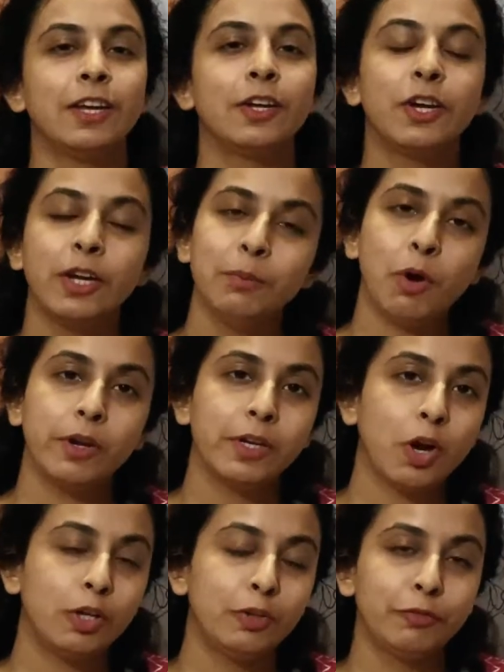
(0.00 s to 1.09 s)
Good morning,
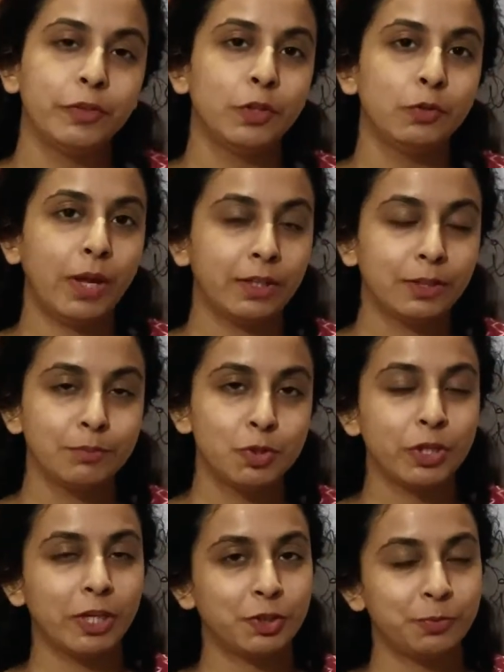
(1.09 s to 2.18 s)
all of you. Welcome to
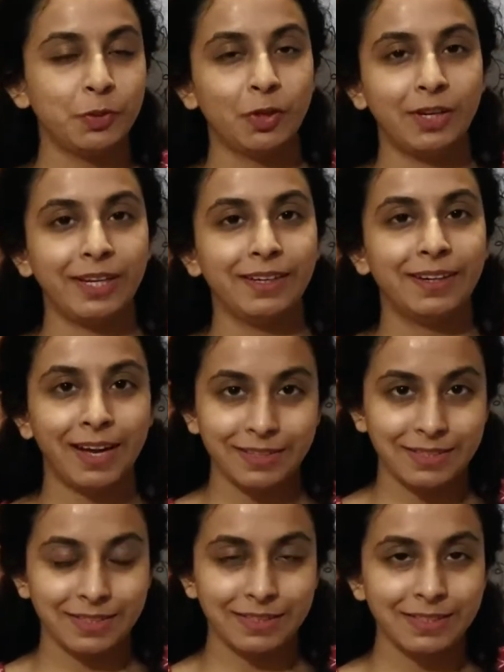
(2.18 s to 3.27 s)
KGP Online
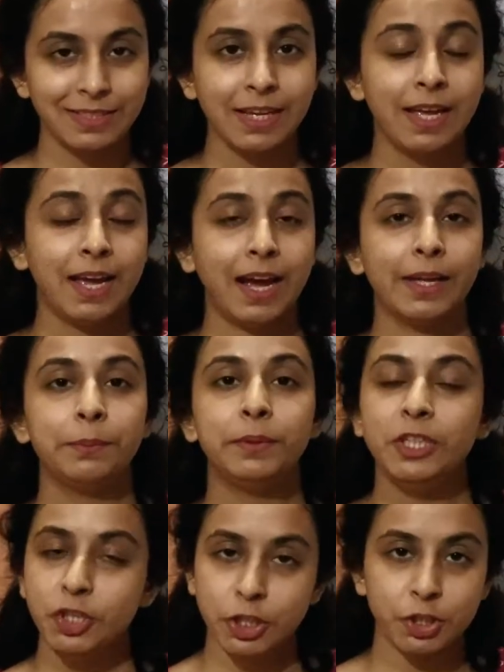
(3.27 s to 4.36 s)
Classes. I am
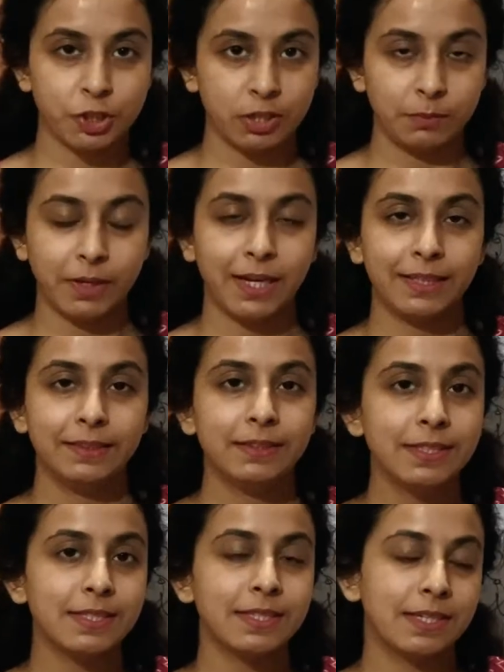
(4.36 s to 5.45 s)
Isha Sharma and
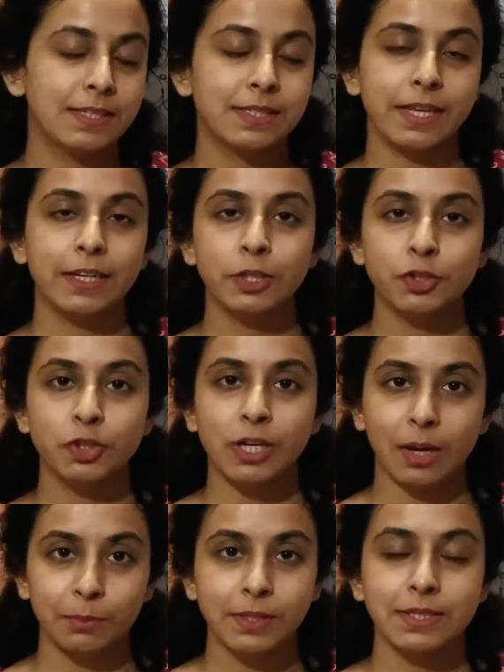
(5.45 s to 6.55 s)
this is English
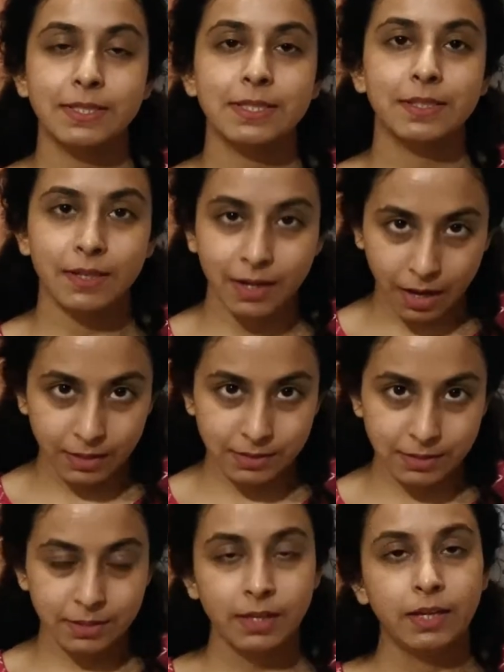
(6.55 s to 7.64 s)
Grammar's
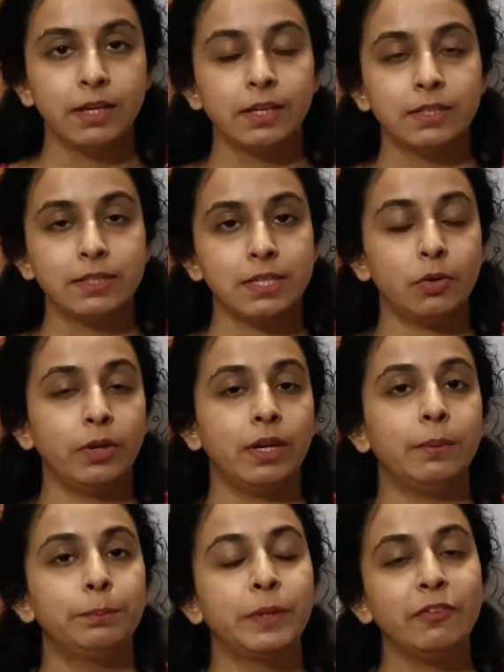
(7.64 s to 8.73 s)
class. So in
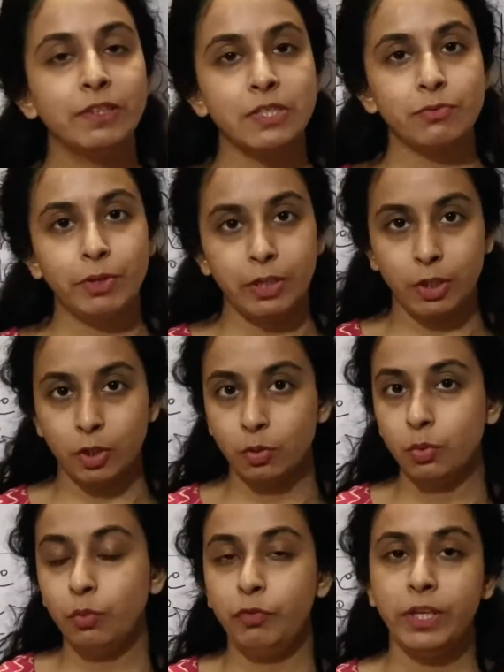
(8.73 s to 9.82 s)
our previous
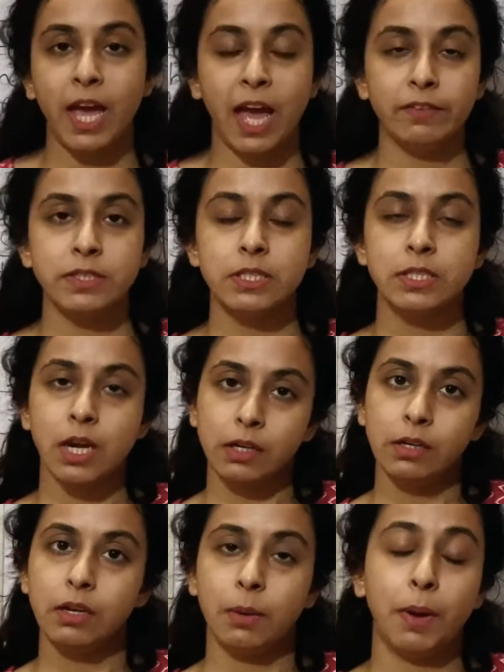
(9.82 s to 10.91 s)
video, we have
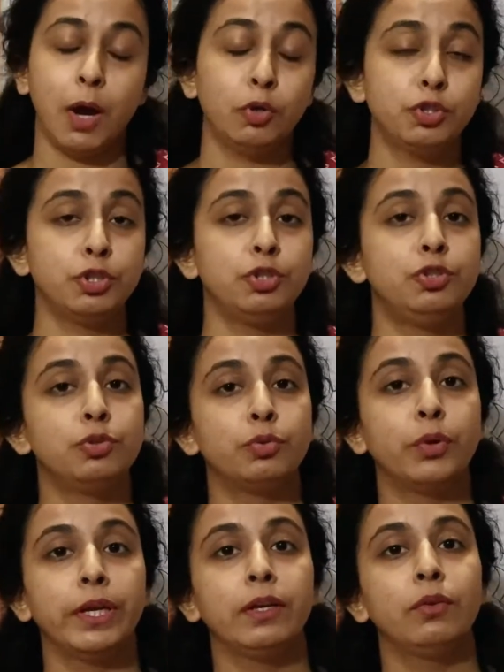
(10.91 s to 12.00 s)
studied about
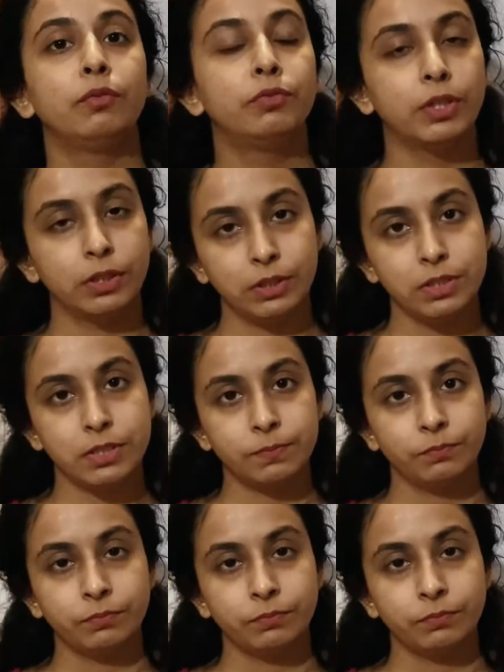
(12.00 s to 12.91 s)
doing words.